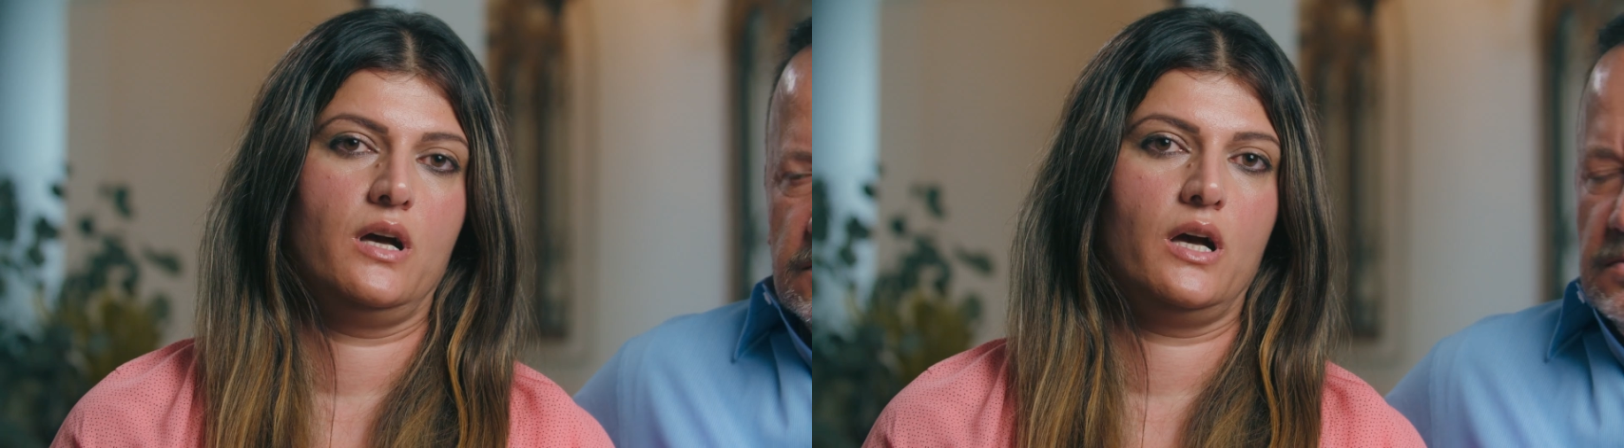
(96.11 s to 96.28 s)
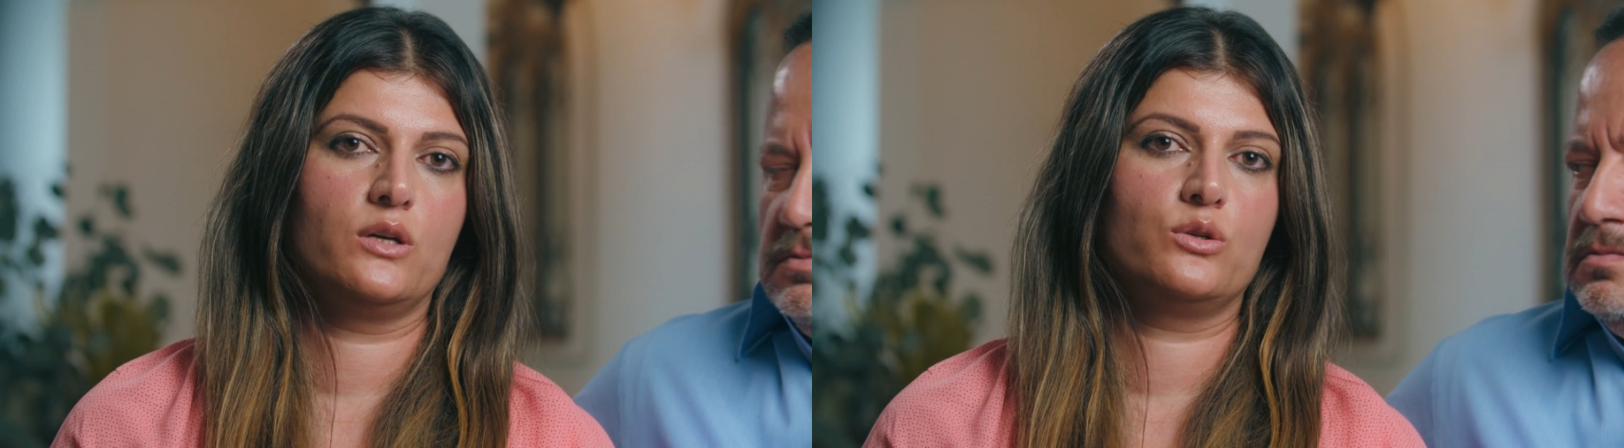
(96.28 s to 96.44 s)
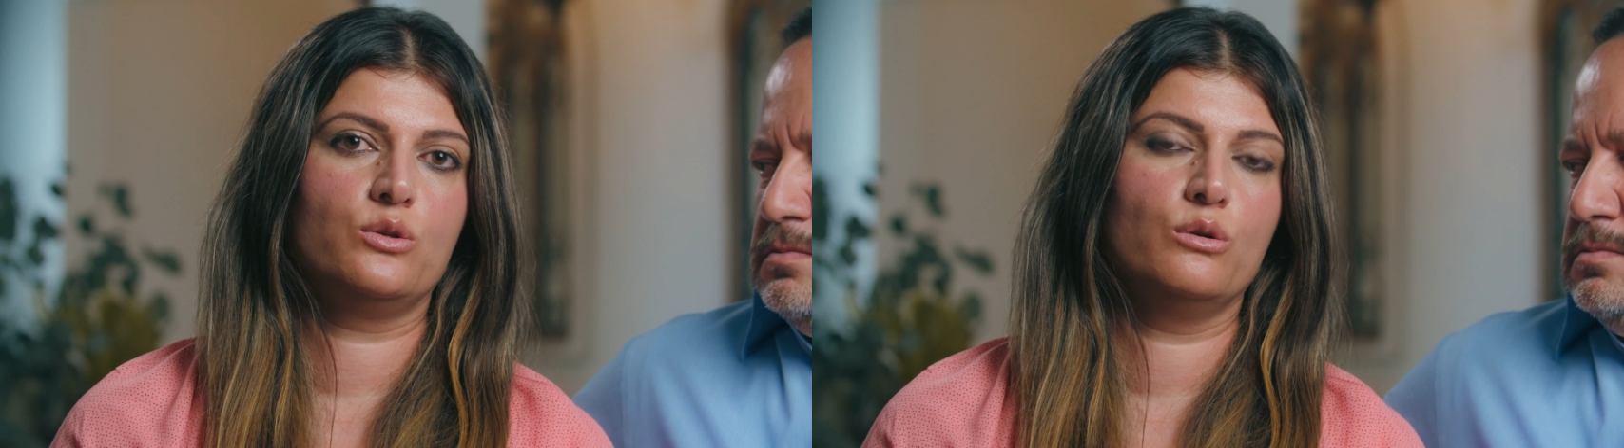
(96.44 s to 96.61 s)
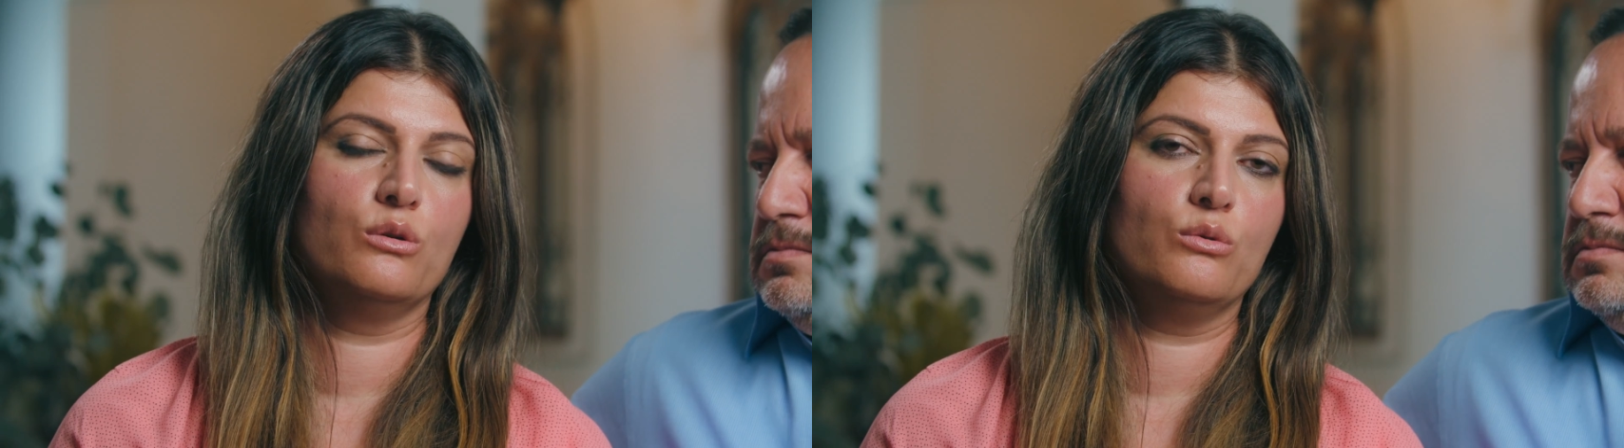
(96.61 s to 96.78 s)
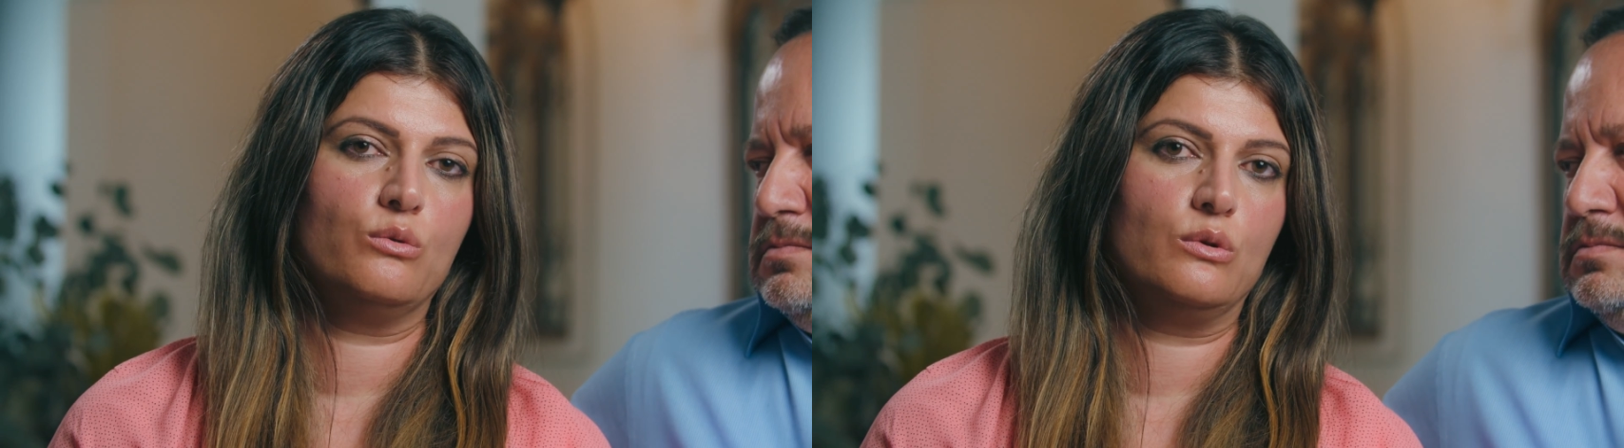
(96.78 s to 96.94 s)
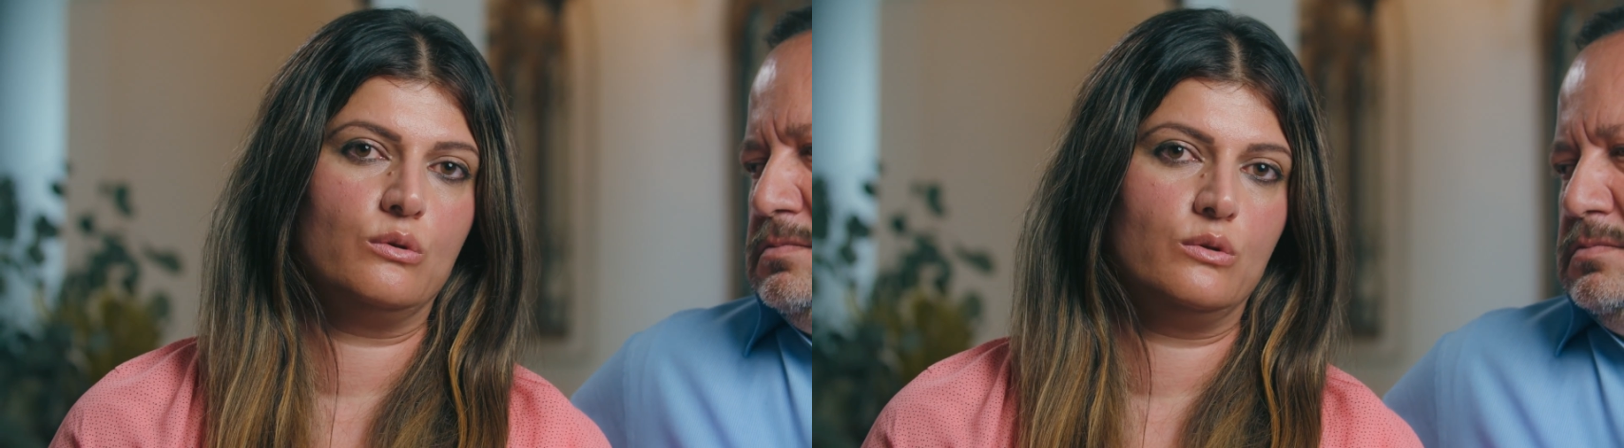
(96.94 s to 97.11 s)
I
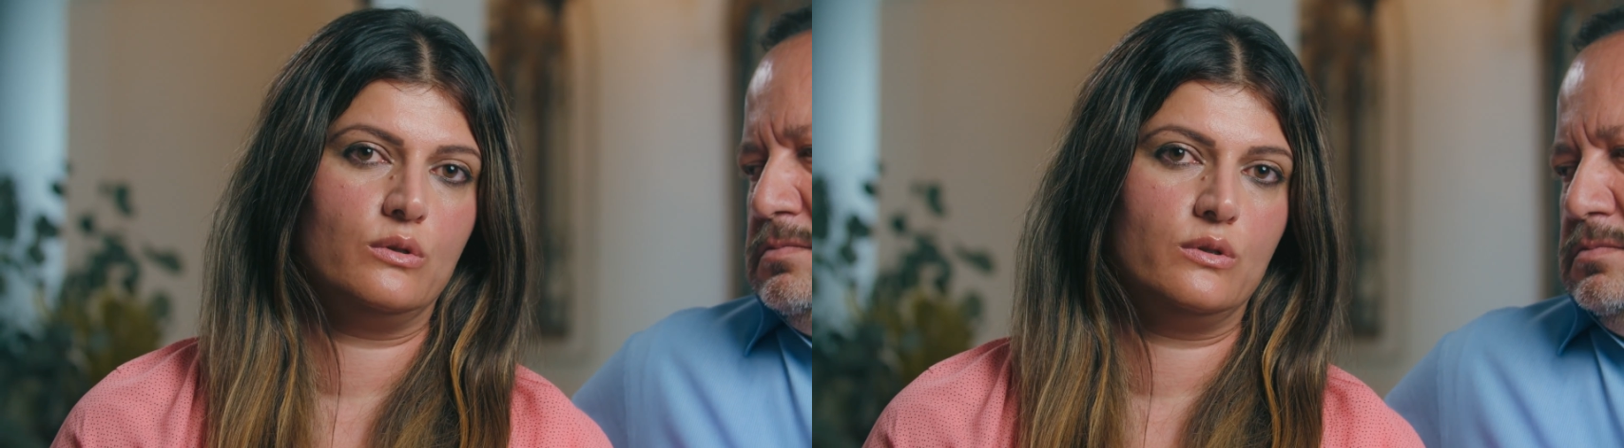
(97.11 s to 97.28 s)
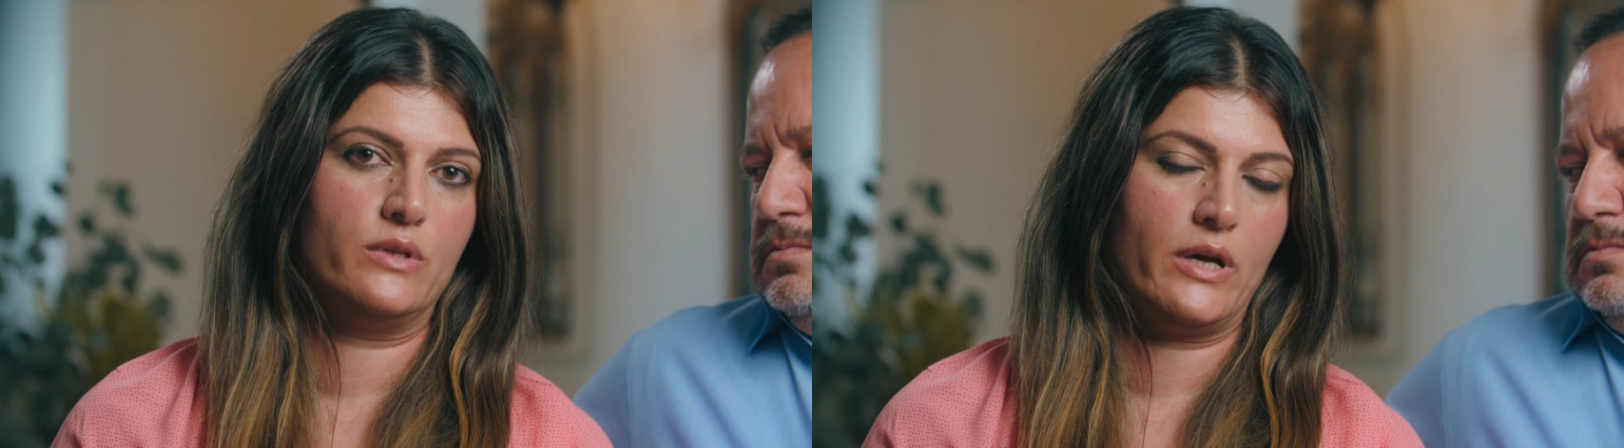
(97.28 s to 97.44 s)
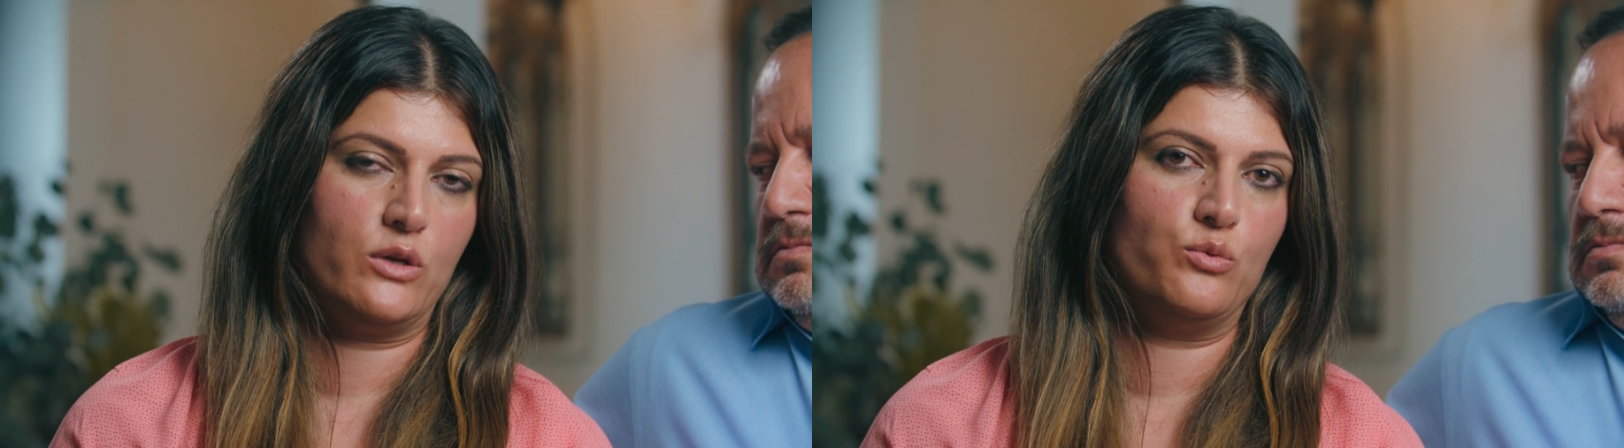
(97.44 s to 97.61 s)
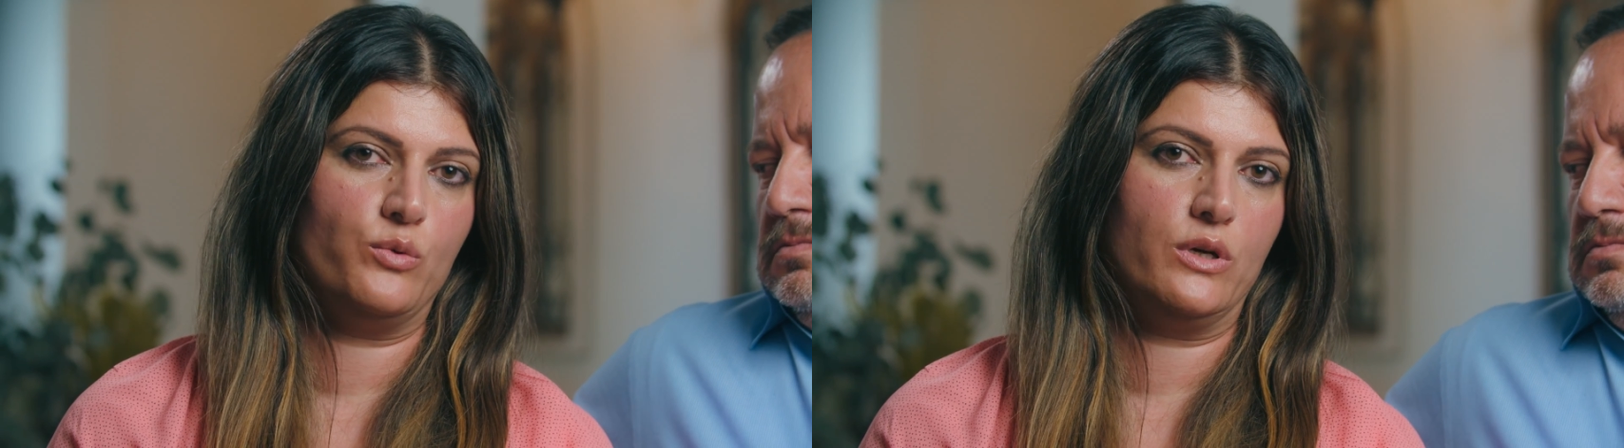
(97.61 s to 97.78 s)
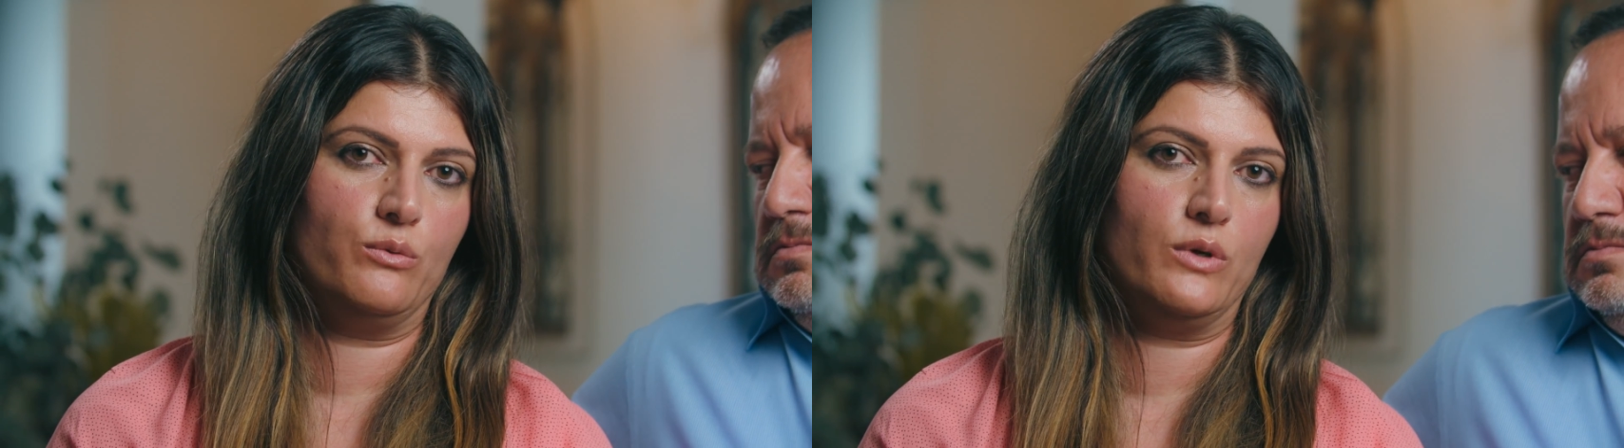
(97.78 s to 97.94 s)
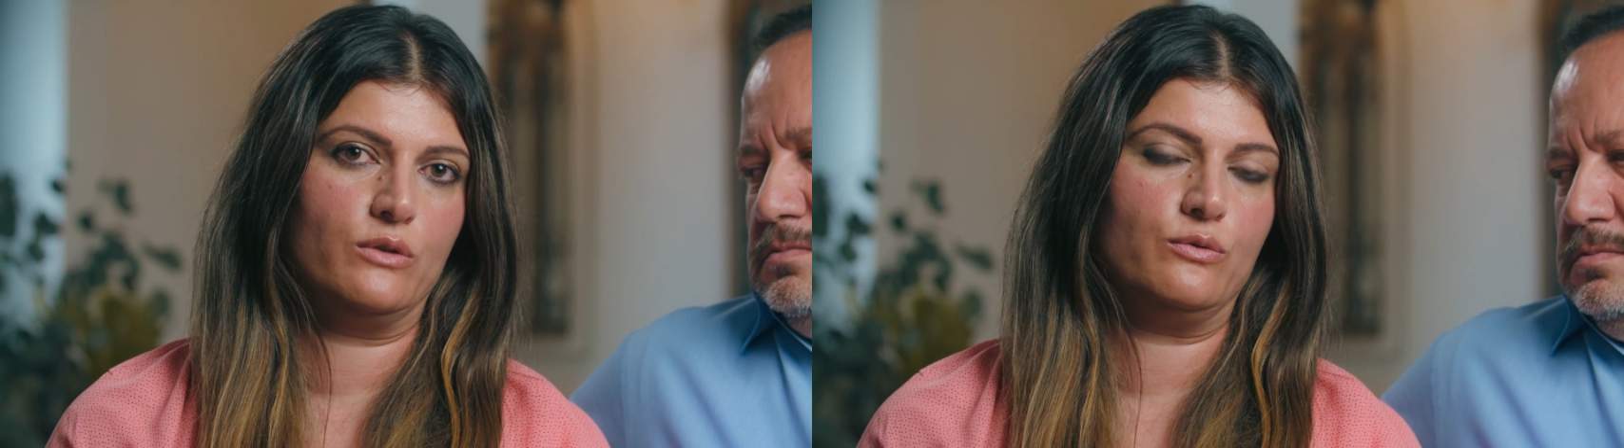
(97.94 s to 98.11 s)
called
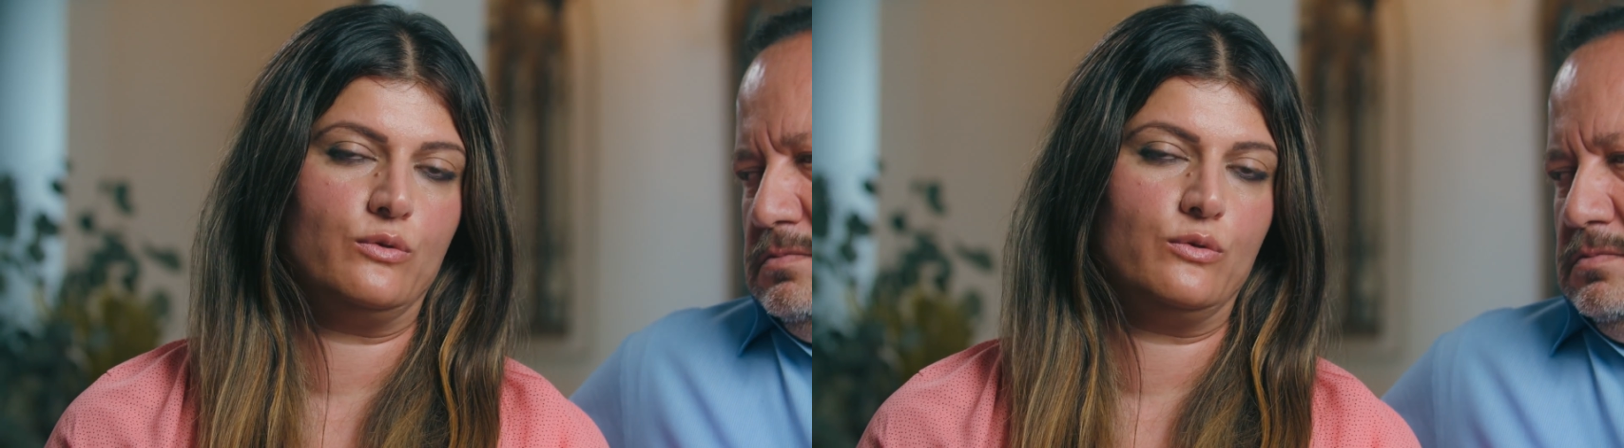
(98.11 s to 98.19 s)
911